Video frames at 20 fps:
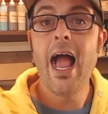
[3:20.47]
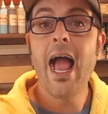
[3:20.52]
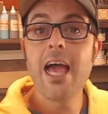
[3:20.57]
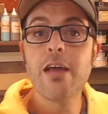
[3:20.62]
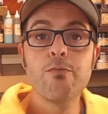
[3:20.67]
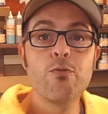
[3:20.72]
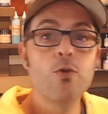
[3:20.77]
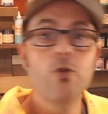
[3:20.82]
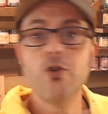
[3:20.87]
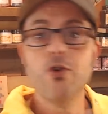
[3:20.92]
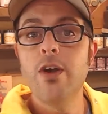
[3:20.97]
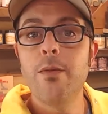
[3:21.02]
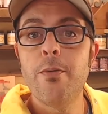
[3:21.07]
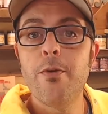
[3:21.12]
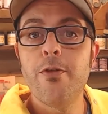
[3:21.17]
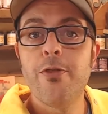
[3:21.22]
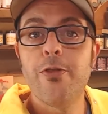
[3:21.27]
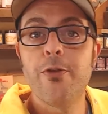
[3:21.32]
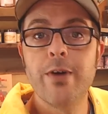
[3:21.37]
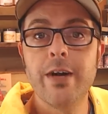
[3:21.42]
And rule
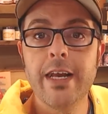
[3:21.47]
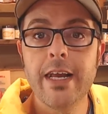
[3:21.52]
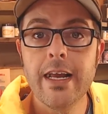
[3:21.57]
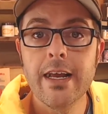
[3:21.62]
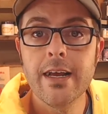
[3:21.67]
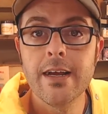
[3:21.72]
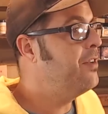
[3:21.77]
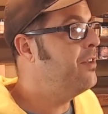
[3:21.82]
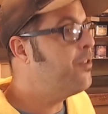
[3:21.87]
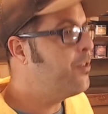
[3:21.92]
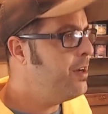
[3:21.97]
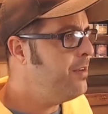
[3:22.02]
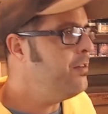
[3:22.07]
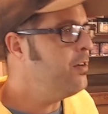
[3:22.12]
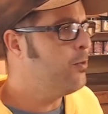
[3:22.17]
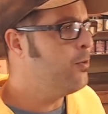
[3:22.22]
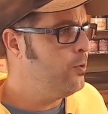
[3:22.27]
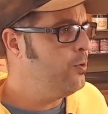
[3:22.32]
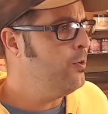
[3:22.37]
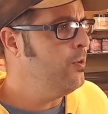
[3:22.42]
number 3, is there
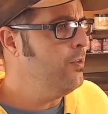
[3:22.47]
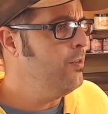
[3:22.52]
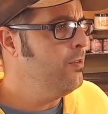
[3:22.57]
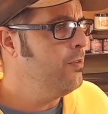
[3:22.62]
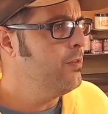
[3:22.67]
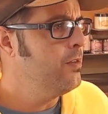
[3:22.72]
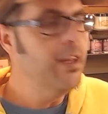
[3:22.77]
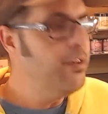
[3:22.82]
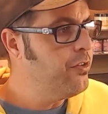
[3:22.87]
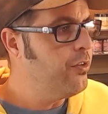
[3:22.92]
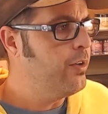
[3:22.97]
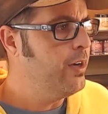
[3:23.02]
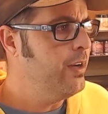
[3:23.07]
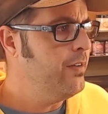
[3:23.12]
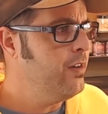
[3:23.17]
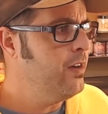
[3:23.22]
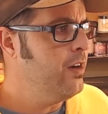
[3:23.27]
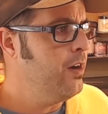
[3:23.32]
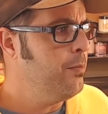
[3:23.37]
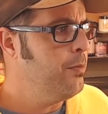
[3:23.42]
even a rule? Is there
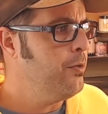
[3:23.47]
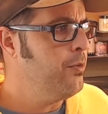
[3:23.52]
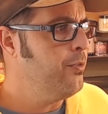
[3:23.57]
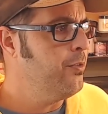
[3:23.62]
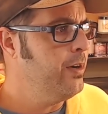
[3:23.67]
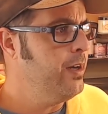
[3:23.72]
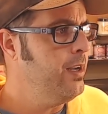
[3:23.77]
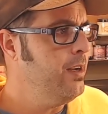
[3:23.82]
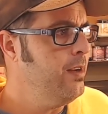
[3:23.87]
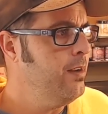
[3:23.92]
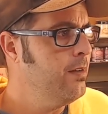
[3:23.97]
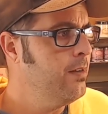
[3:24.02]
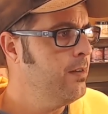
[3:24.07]
even a number 3?